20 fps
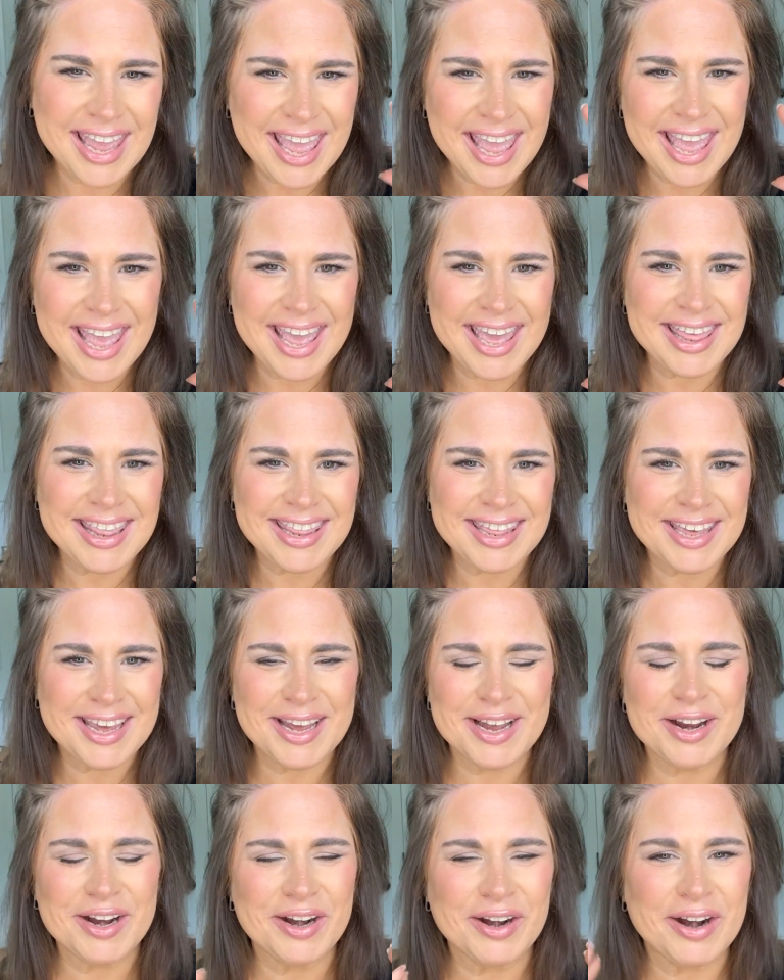Hey
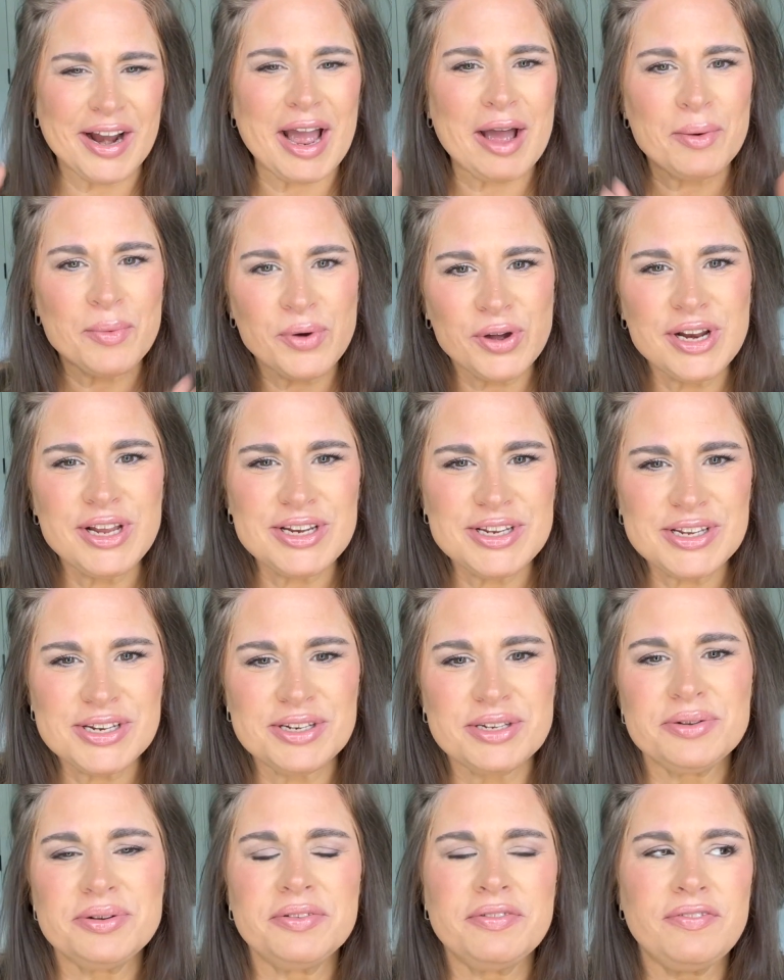there, I wanted to
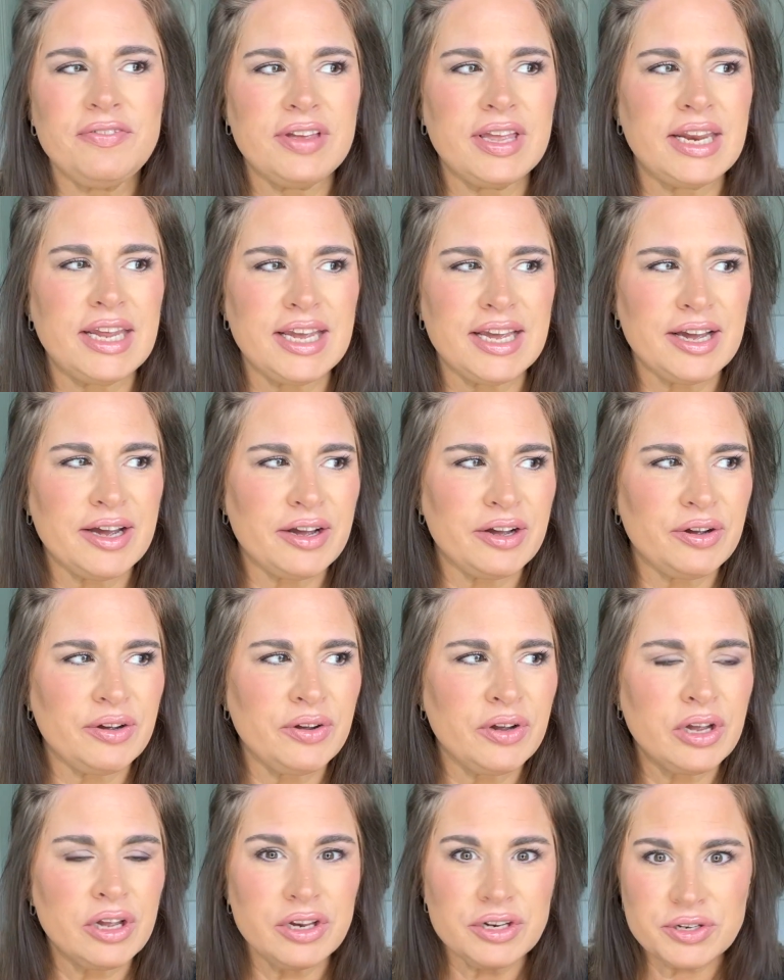do a video
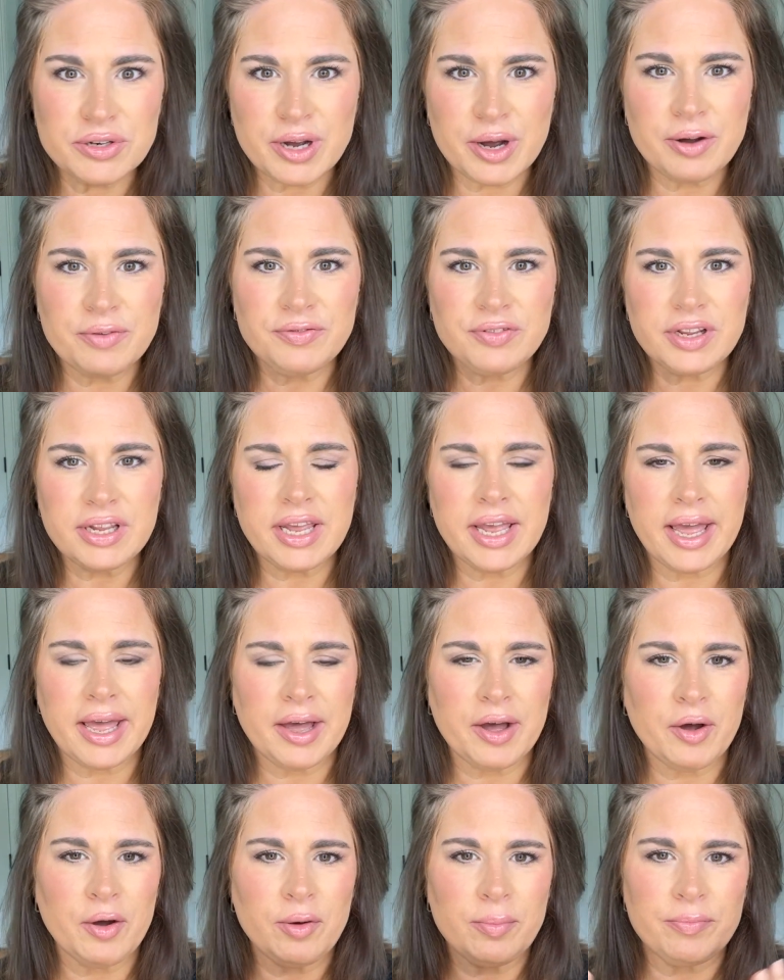to hopefully
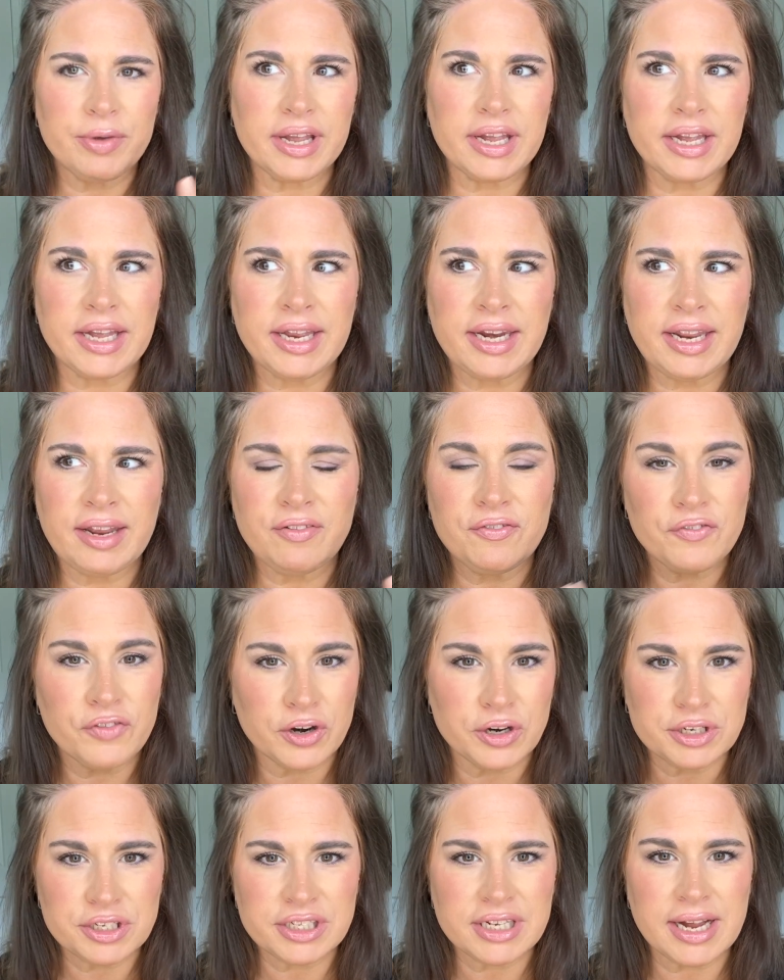help any
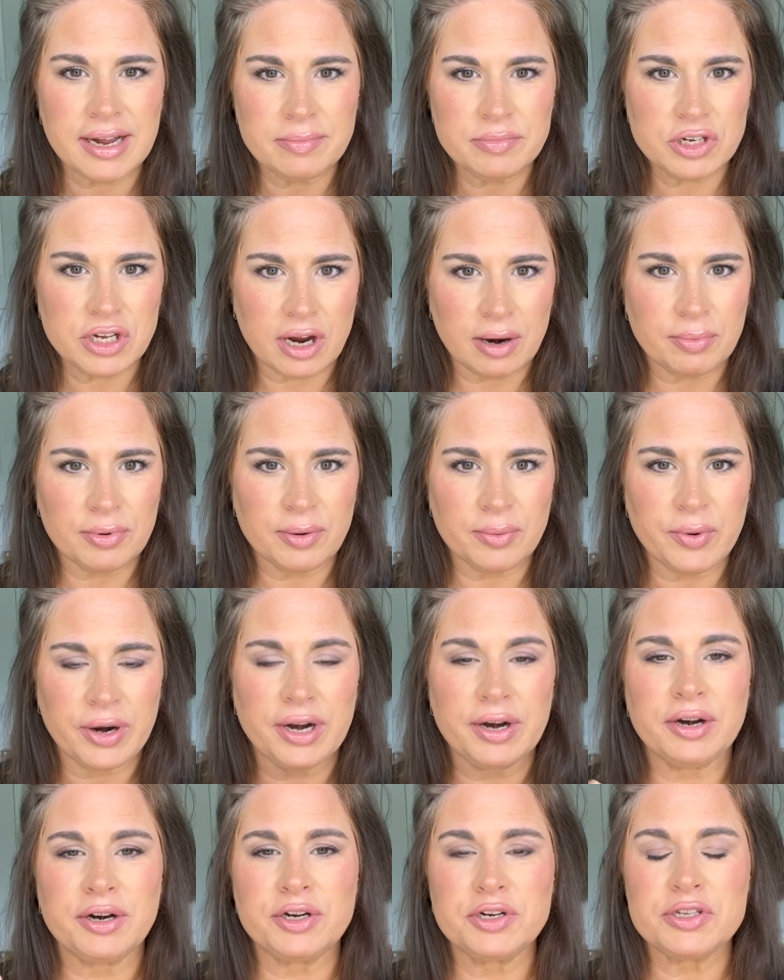first-time topper
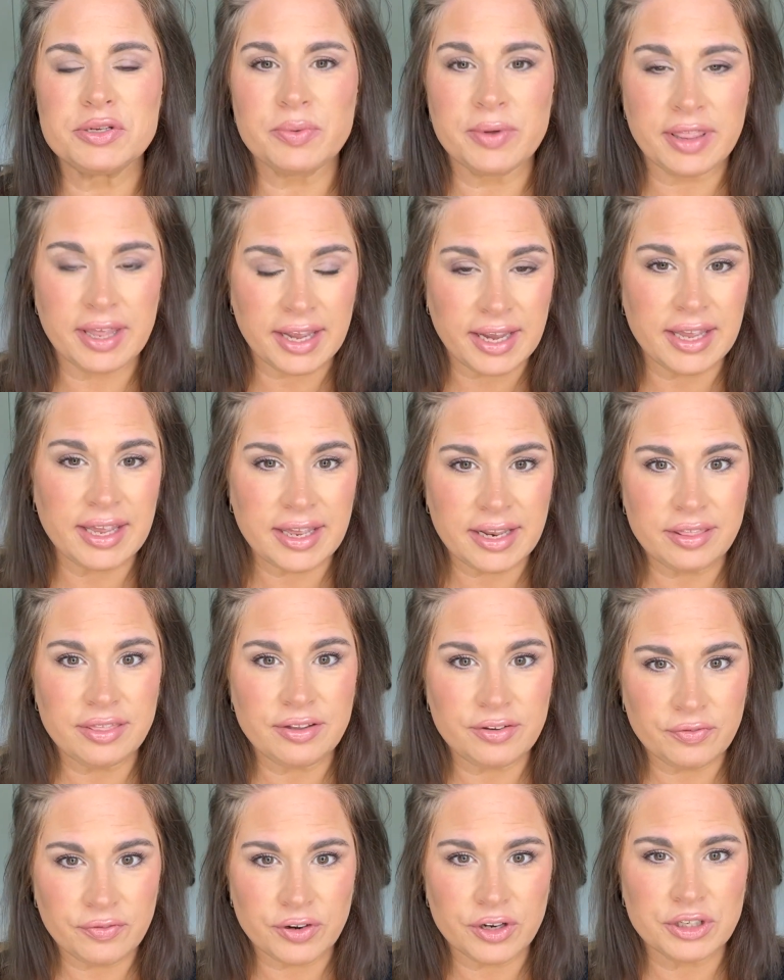wearers when they get
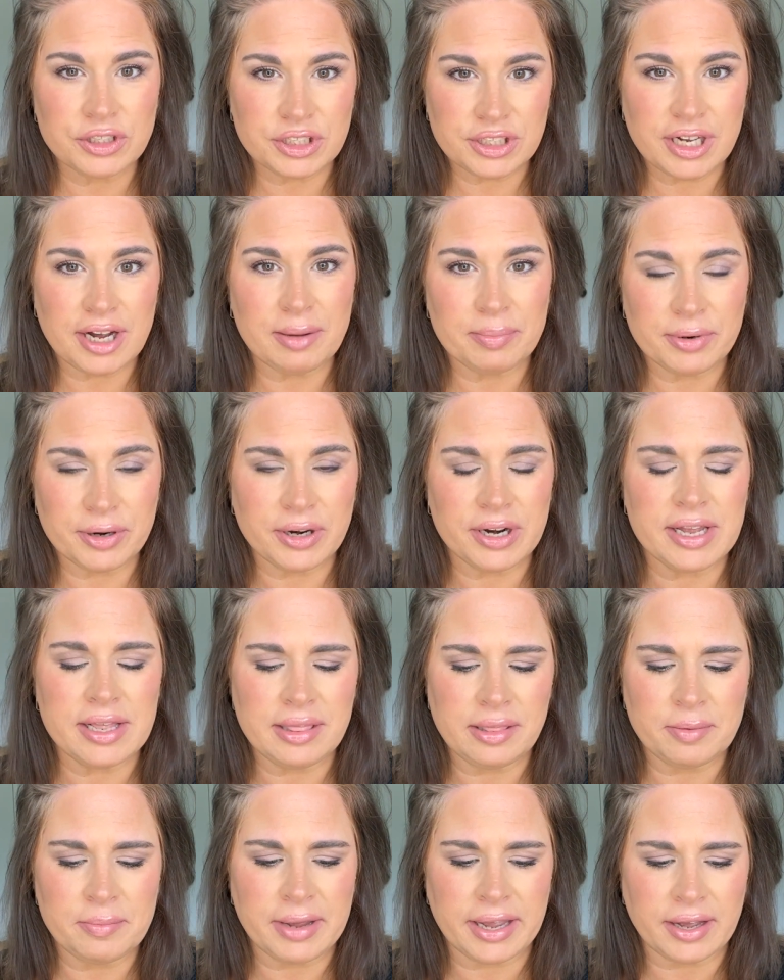the first topper in
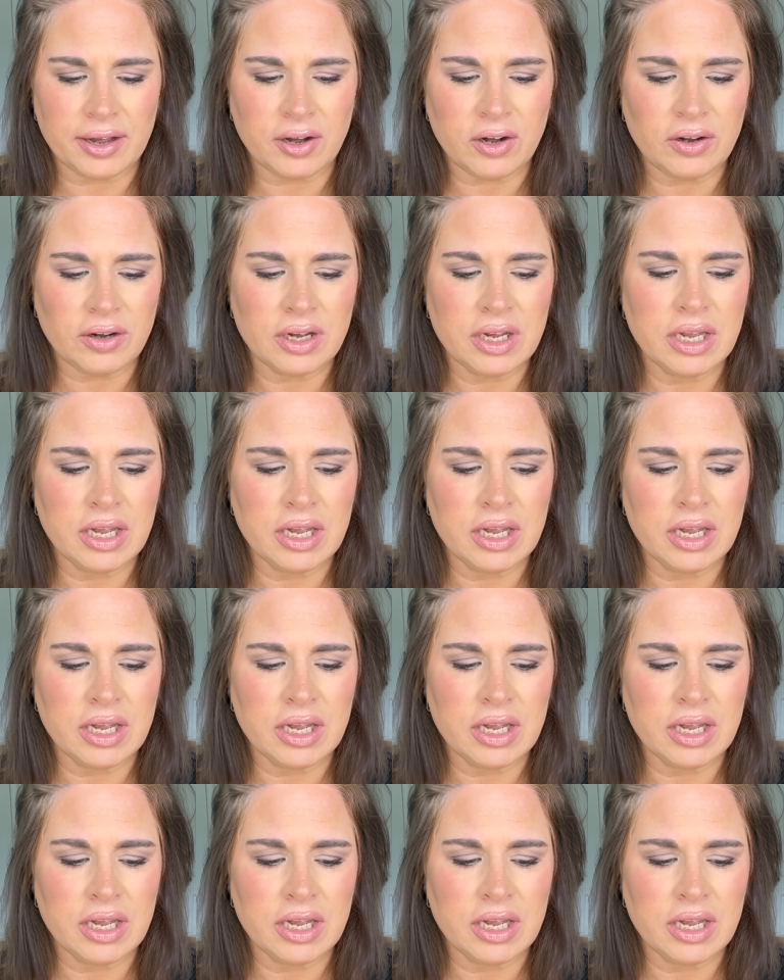the mail